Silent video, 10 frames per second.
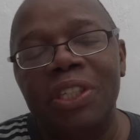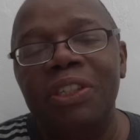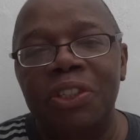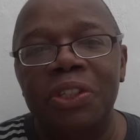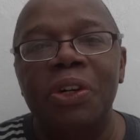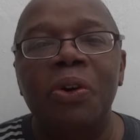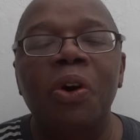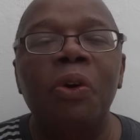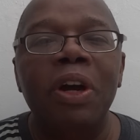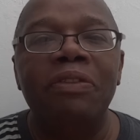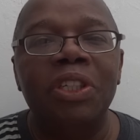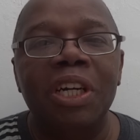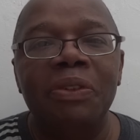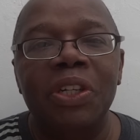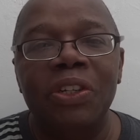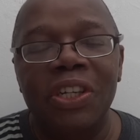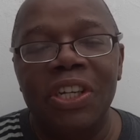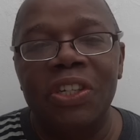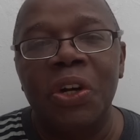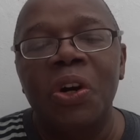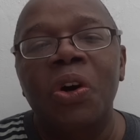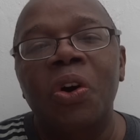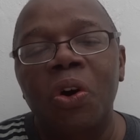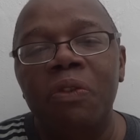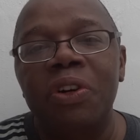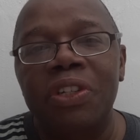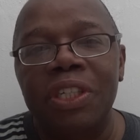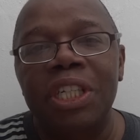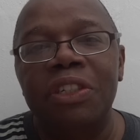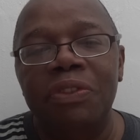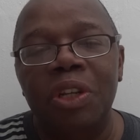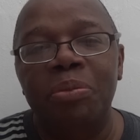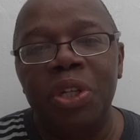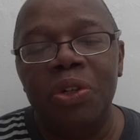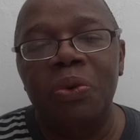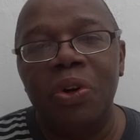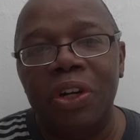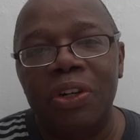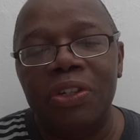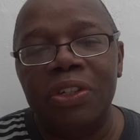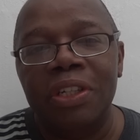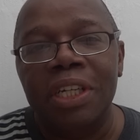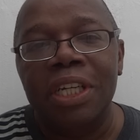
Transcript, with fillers: and as you know, OFW is Overseas Filipino Workers.